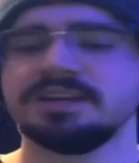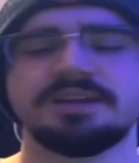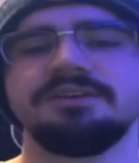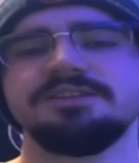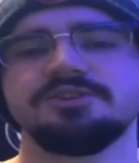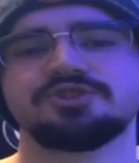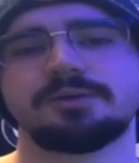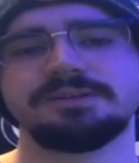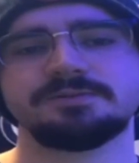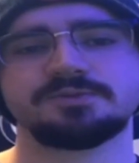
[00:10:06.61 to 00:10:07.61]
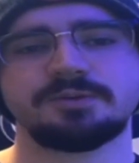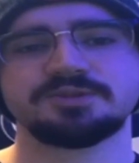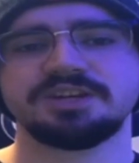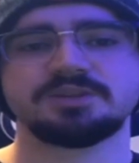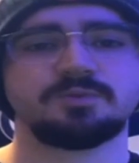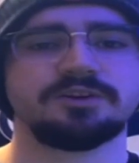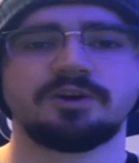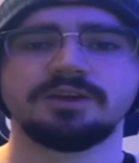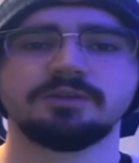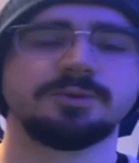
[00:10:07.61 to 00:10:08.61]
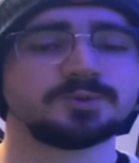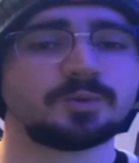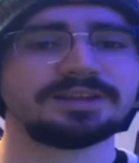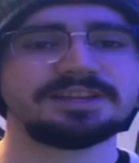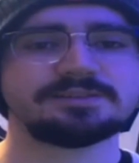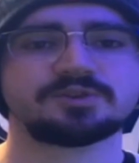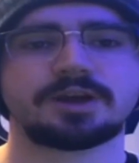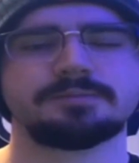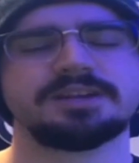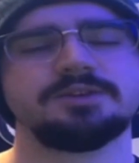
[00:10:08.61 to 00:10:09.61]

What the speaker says: definitely consider dropping a subscription as we are on that road to 1K subscribers.